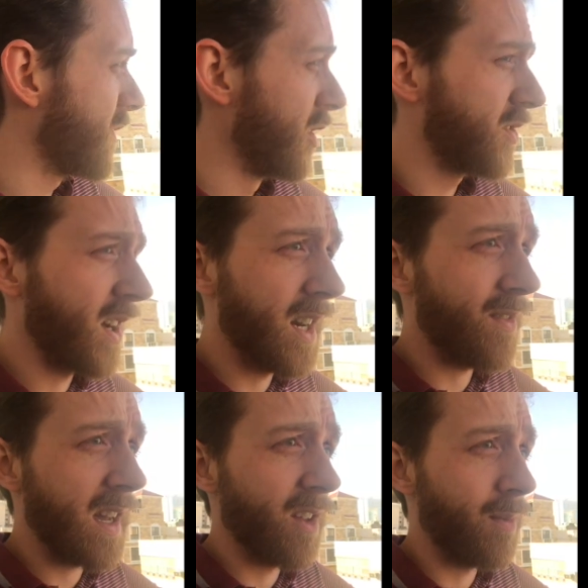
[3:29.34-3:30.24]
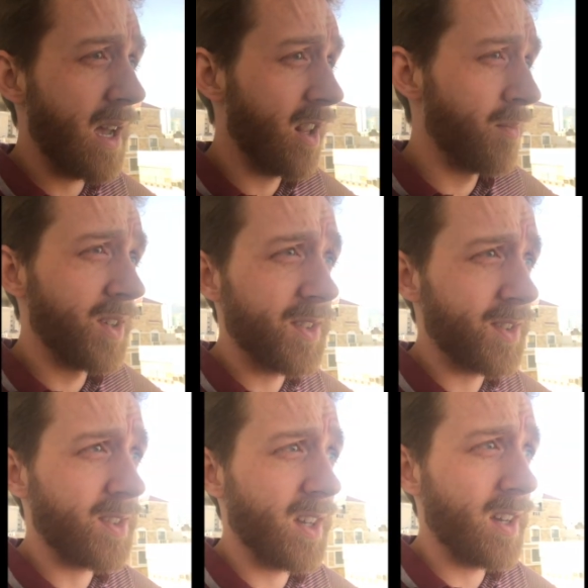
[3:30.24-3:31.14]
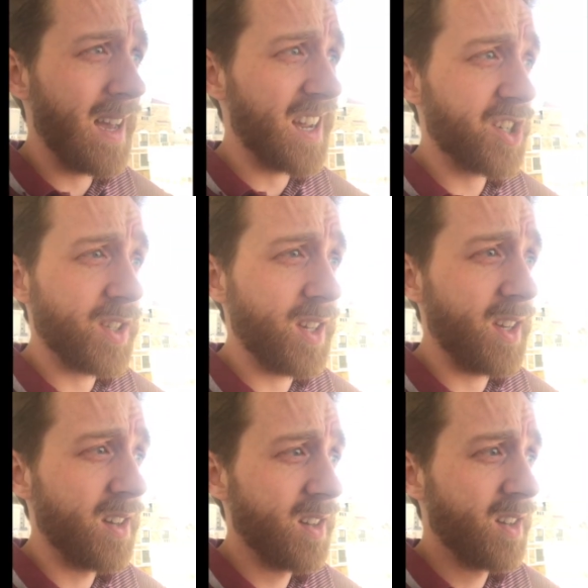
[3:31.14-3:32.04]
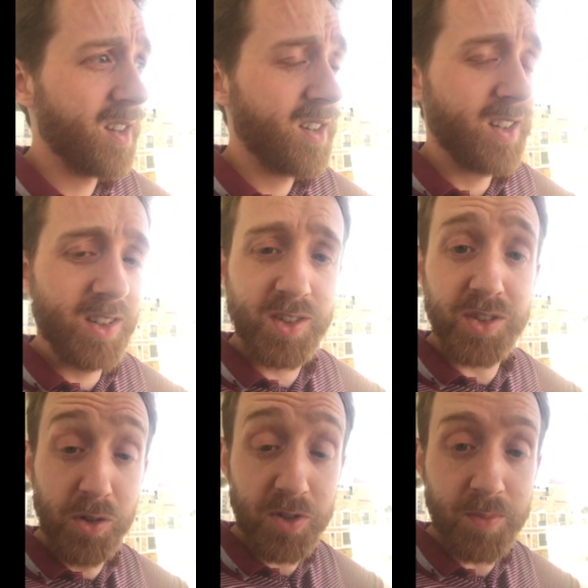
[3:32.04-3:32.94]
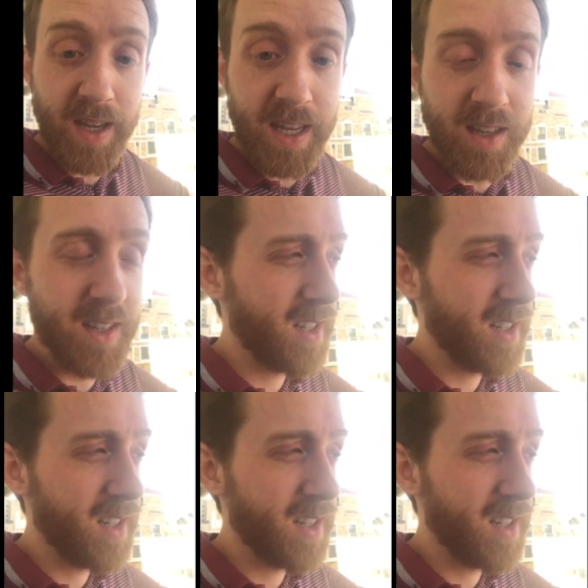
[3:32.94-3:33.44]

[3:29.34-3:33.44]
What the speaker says: those kind of elements actually suit me.